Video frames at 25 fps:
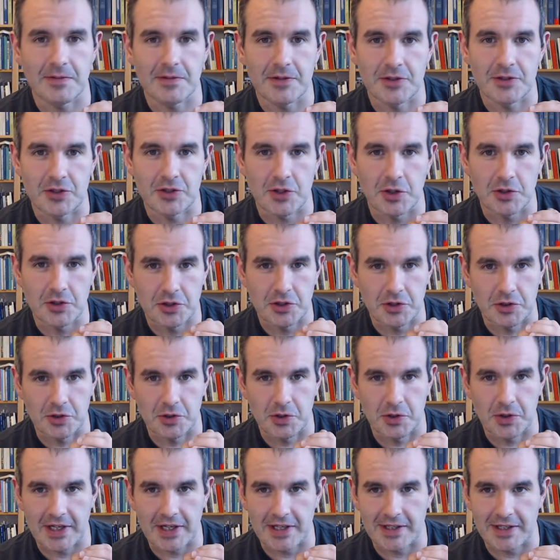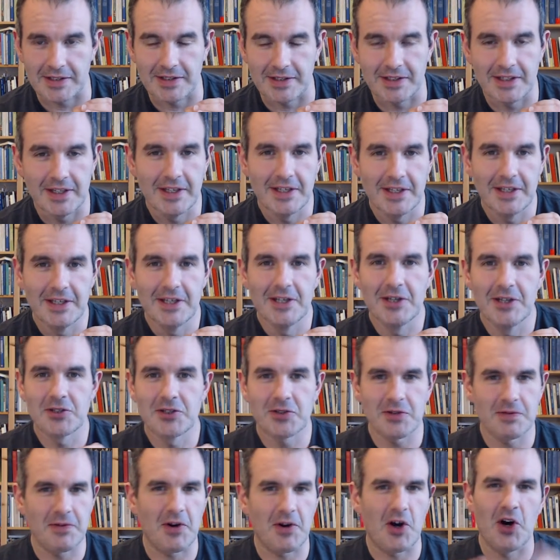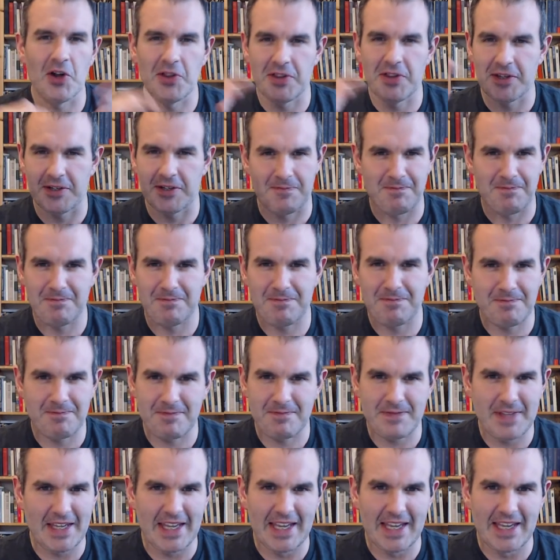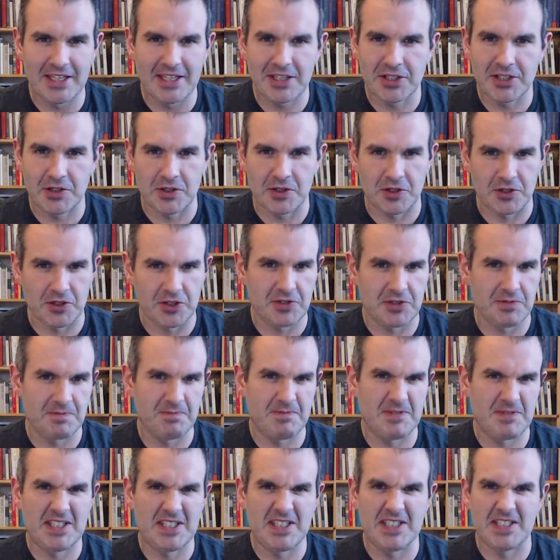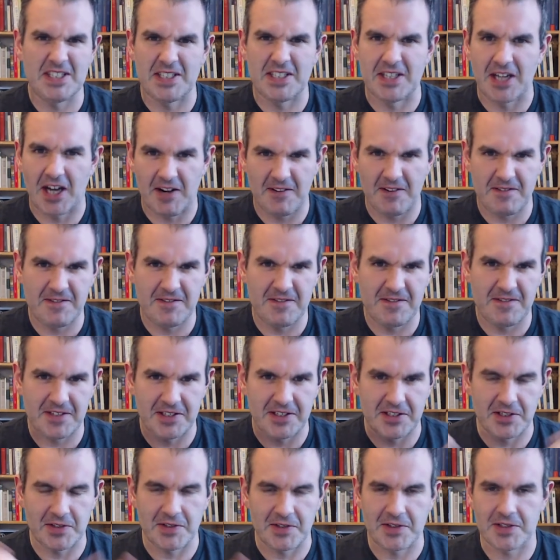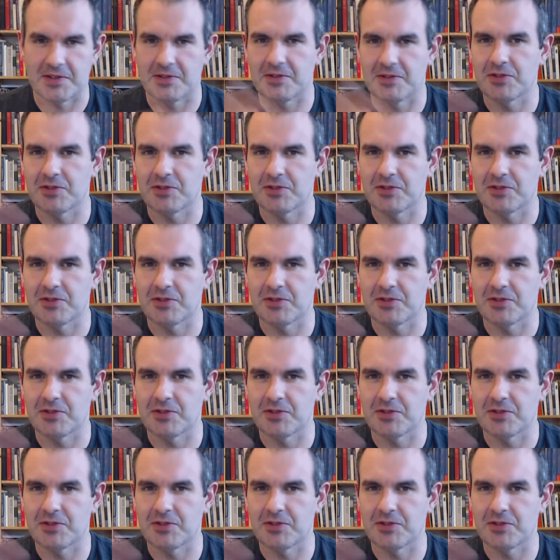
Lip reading: shochu and sort of all the Eastern stuff, you know, the